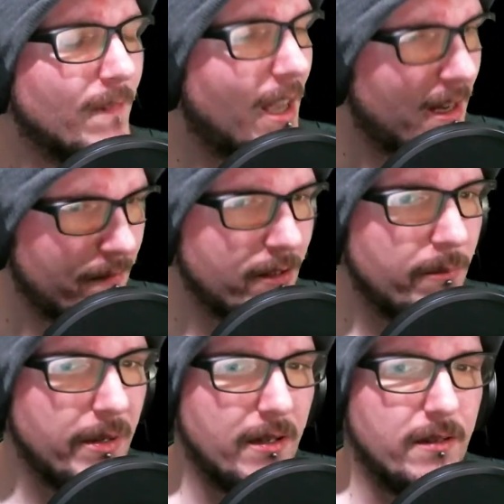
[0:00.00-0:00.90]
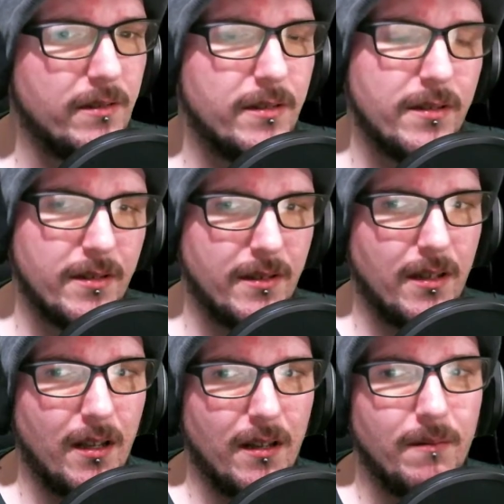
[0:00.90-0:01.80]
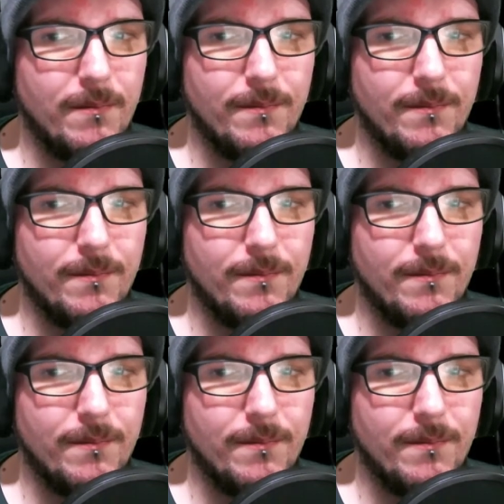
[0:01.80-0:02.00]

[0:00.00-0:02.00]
Had a few beers. I